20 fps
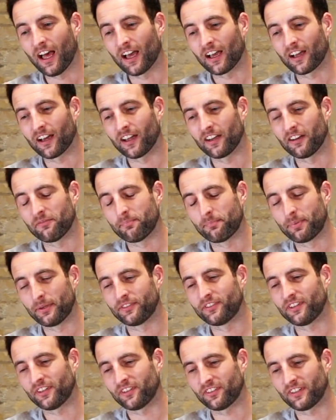kind of
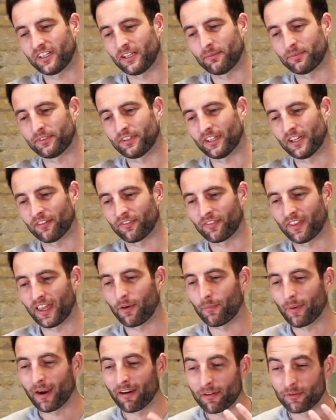position himself
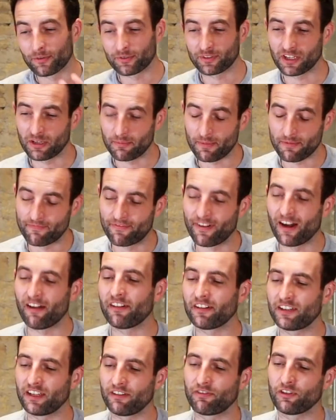there where it was going to be
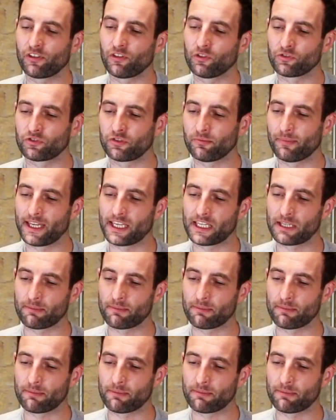very difficult to make